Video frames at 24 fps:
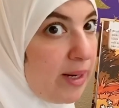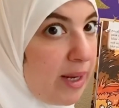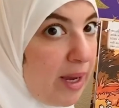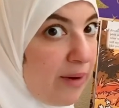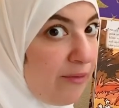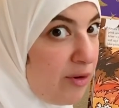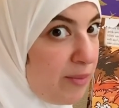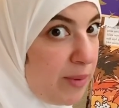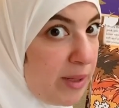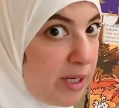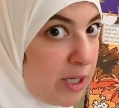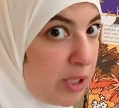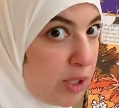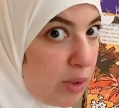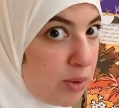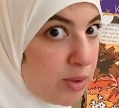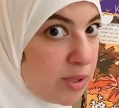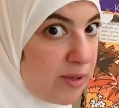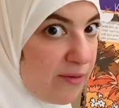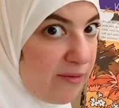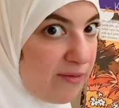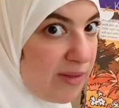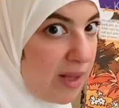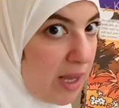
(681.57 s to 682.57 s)
Everybody knows
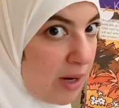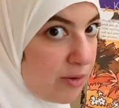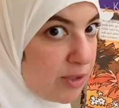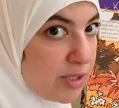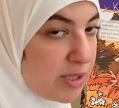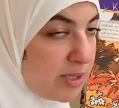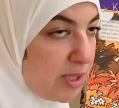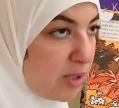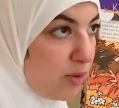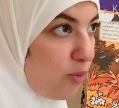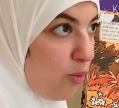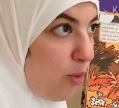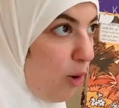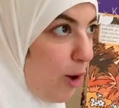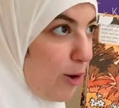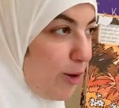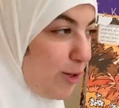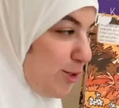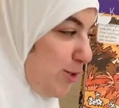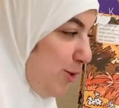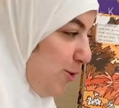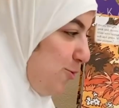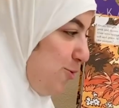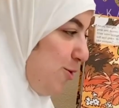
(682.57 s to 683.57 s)
that flowers need water
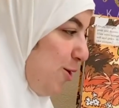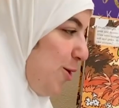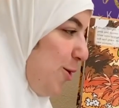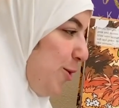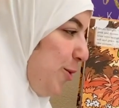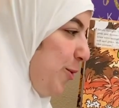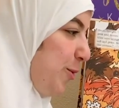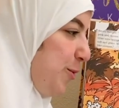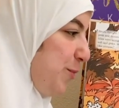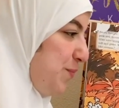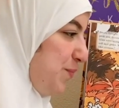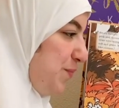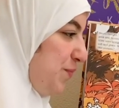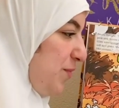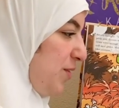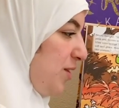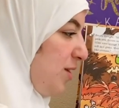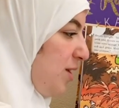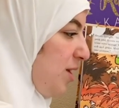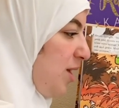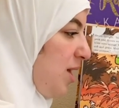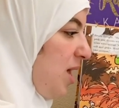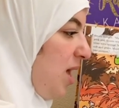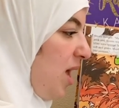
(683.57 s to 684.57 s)
to grow.
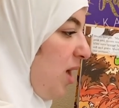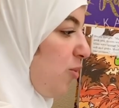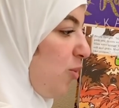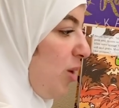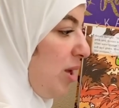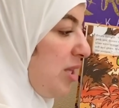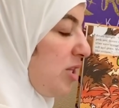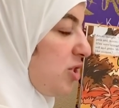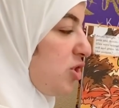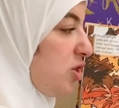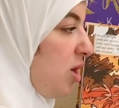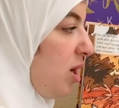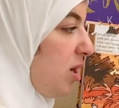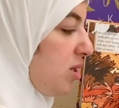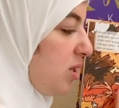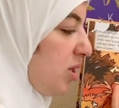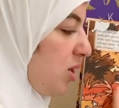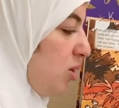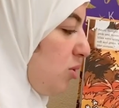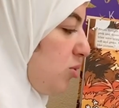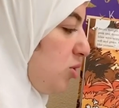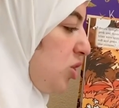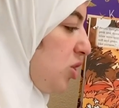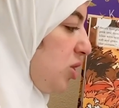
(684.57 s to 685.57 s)
And while a chocolate
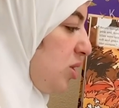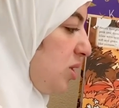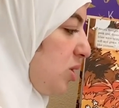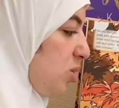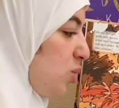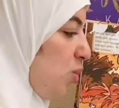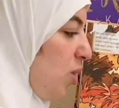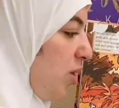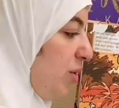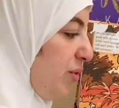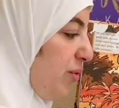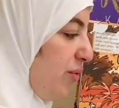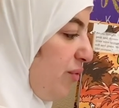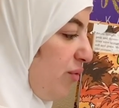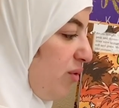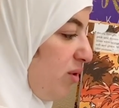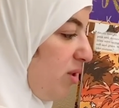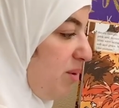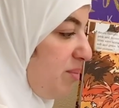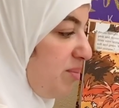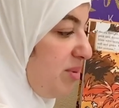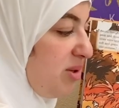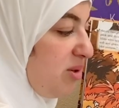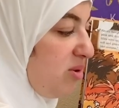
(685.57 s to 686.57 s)
ocean is wonderful,
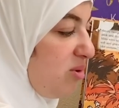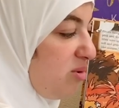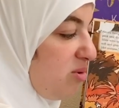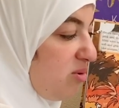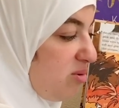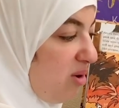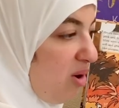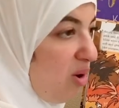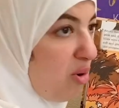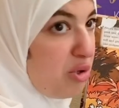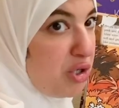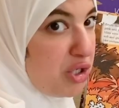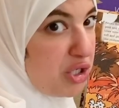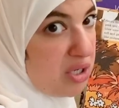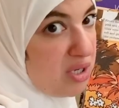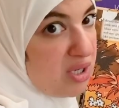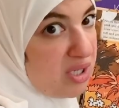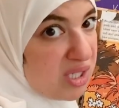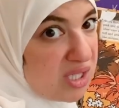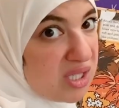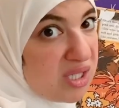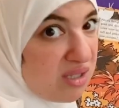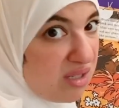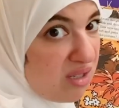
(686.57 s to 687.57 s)
a blue ocean
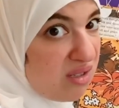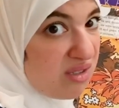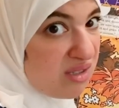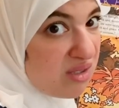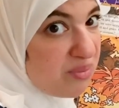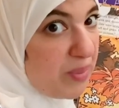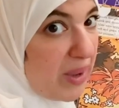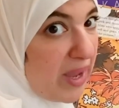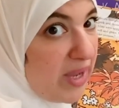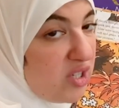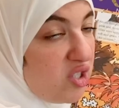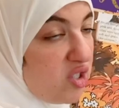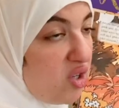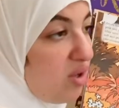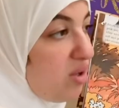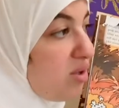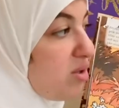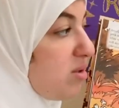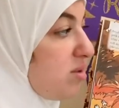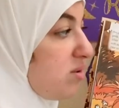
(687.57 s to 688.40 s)
is still special.